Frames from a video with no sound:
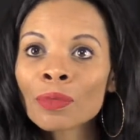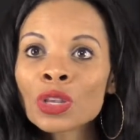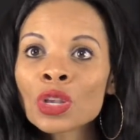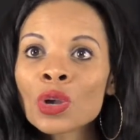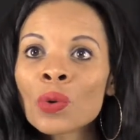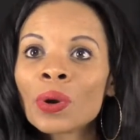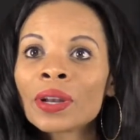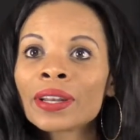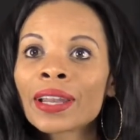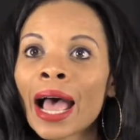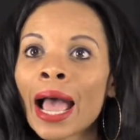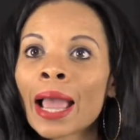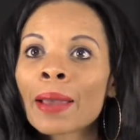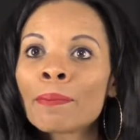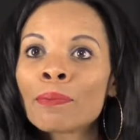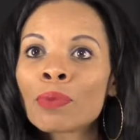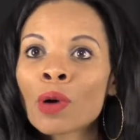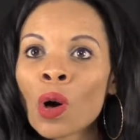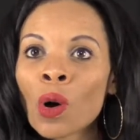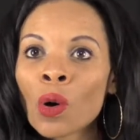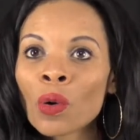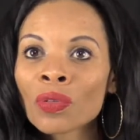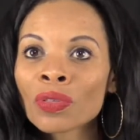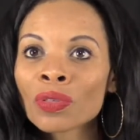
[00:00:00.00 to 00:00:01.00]
You and I
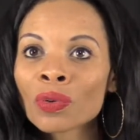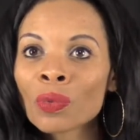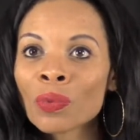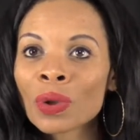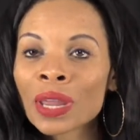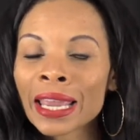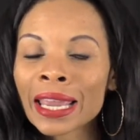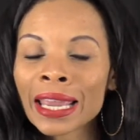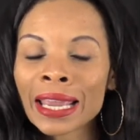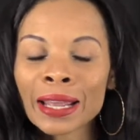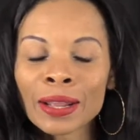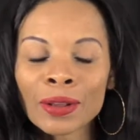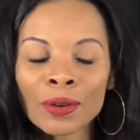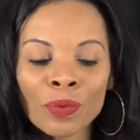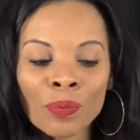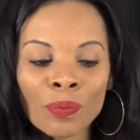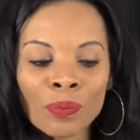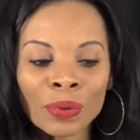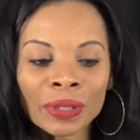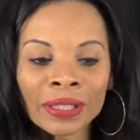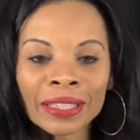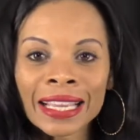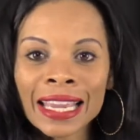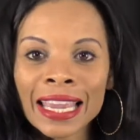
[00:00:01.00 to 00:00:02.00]
both, we
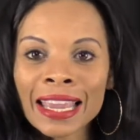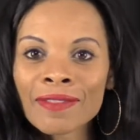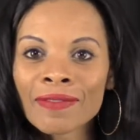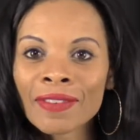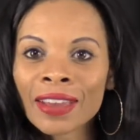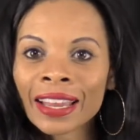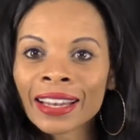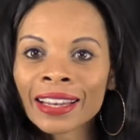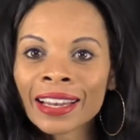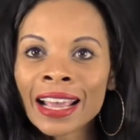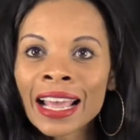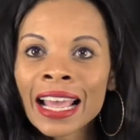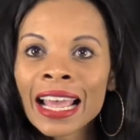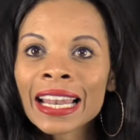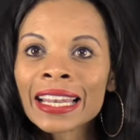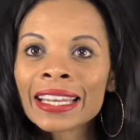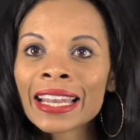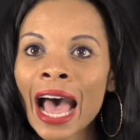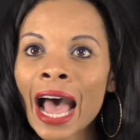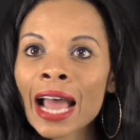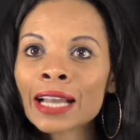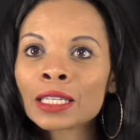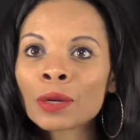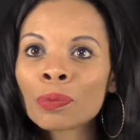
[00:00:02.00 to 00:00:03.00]
believe in
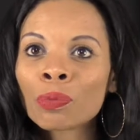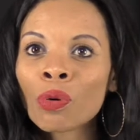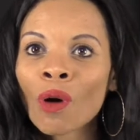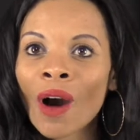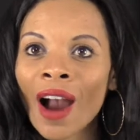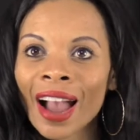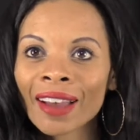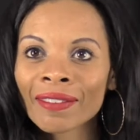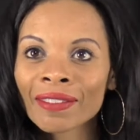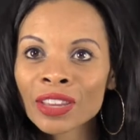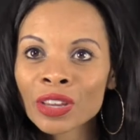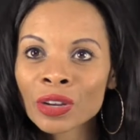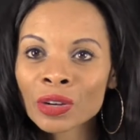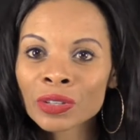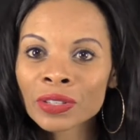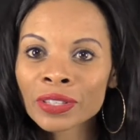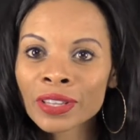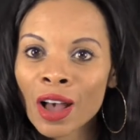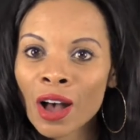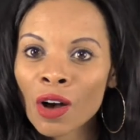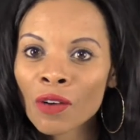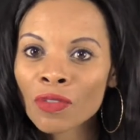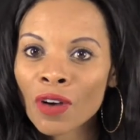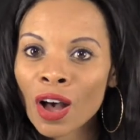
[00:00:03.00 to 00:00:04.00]
not depriving
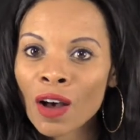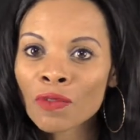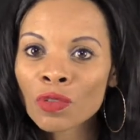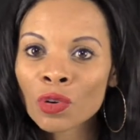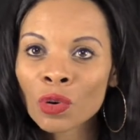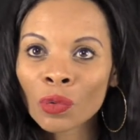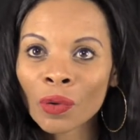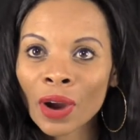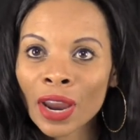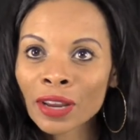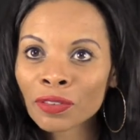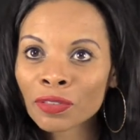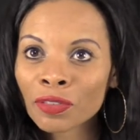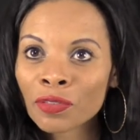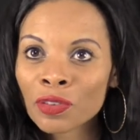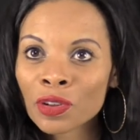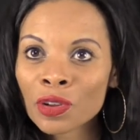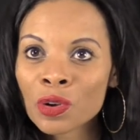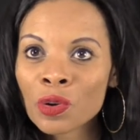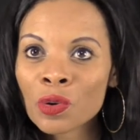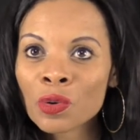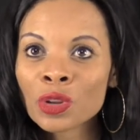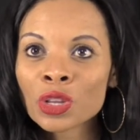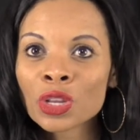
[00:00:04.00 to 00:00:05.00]
yourself of great
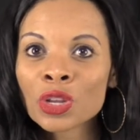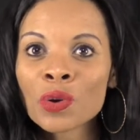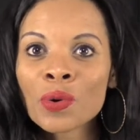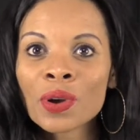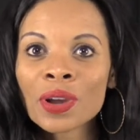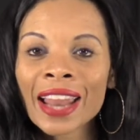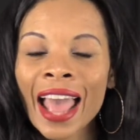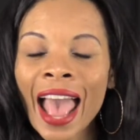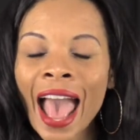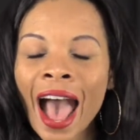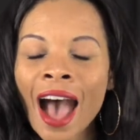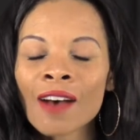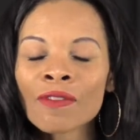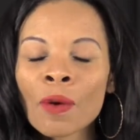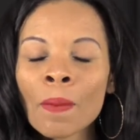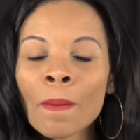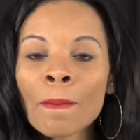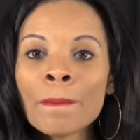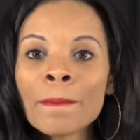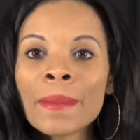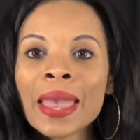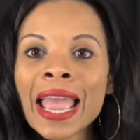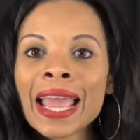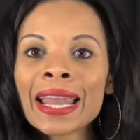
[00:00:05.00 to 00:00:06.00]
food. You can
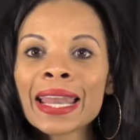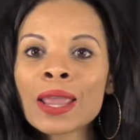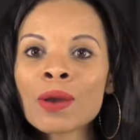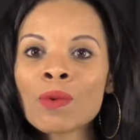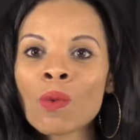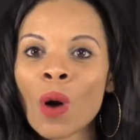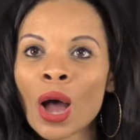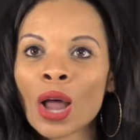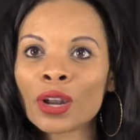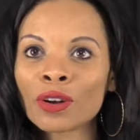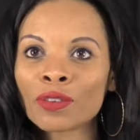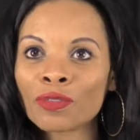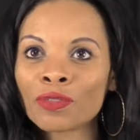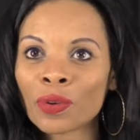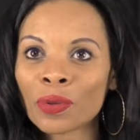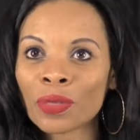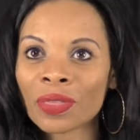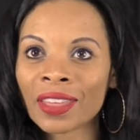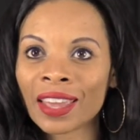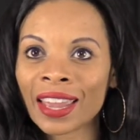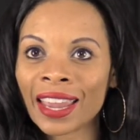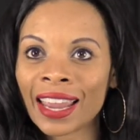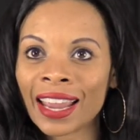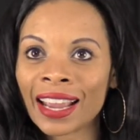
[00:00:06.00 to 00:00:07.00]
have many
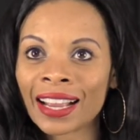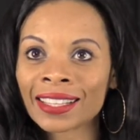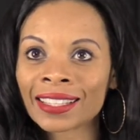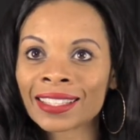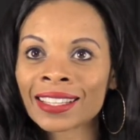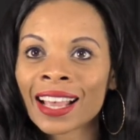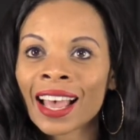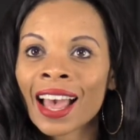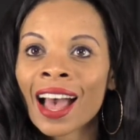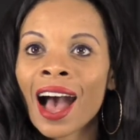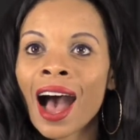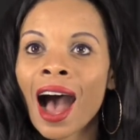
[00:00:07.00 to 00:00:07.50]
wonderful things.